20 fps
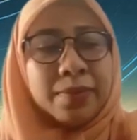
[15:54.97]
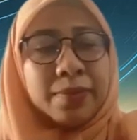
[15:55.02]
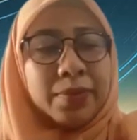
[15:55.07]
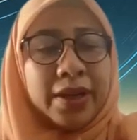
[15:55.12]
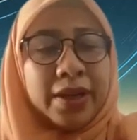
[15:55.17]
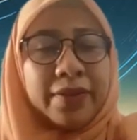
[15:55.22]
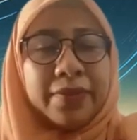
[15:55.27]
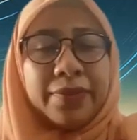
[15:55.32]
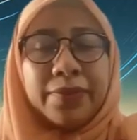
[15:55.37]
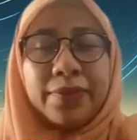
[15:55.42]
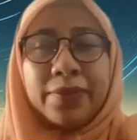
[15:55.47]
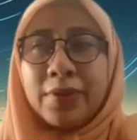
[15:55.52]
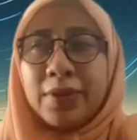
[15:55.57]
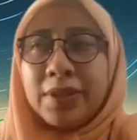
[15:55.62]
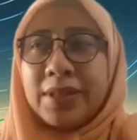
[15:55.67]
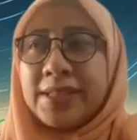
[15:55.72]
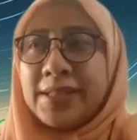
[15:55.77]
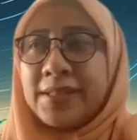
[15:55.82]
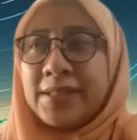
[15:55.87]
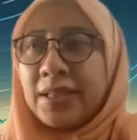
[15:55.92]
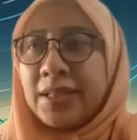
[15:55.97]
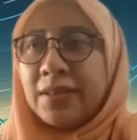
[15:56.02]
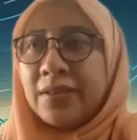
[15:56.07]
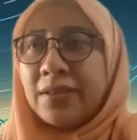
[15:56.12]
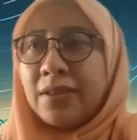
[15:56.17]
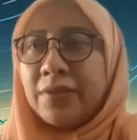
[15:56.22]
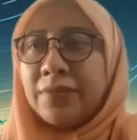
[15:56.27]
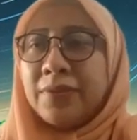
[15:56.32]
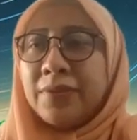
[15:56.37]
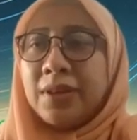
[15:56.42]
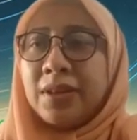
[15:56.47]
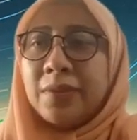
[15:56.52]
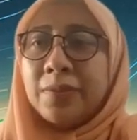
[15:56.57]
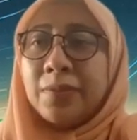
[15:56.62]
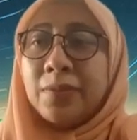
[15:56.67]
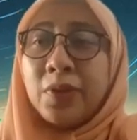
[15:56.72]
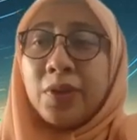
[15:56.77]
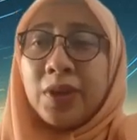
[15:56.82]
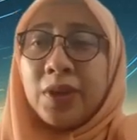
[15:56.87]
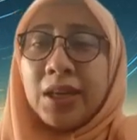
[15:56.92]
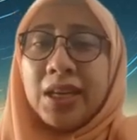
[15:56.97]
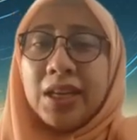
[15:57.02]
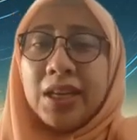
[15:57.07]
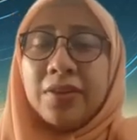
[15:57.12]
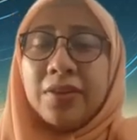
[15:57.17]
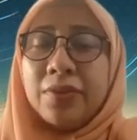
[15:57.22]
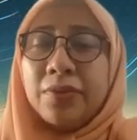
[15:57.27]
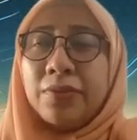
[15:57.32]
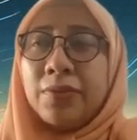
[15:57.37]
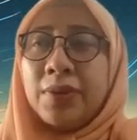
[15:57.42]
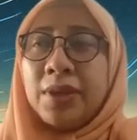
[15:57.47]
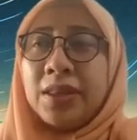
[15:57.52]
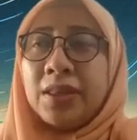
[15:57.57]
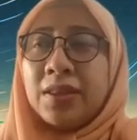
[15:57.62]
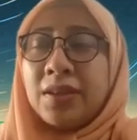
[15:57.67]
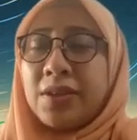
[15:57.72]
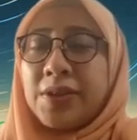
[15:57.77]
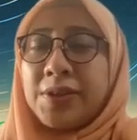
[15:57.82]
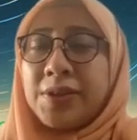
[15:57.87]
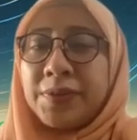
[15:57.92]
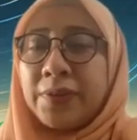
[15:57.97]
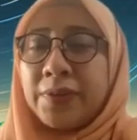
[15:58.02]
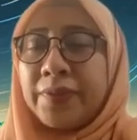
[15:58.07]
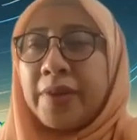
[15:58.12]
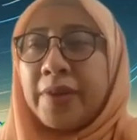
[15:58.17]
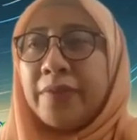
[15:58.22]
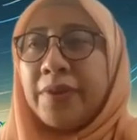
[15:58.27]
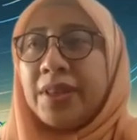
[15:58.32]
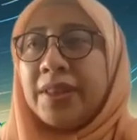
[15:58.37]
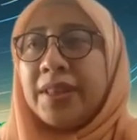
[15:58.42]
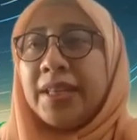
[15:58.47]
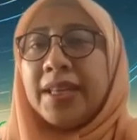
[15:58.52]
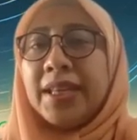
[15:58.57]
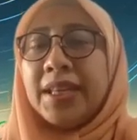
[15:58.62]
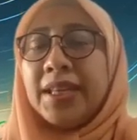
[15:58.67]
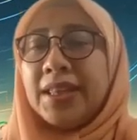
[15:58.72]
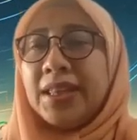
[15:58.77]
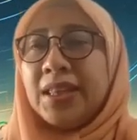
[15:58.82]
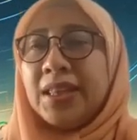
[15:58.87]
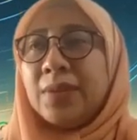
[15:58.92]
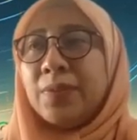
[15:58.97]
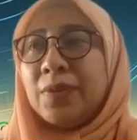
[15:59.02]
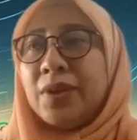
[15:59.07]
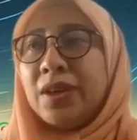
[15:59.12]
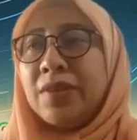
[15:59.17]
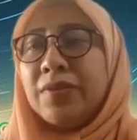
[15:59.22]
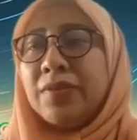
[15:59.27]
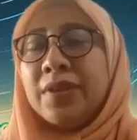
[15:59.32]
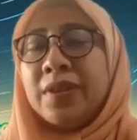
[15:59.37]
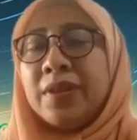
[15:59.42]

But for the sake of modeling, we transform everything in terms of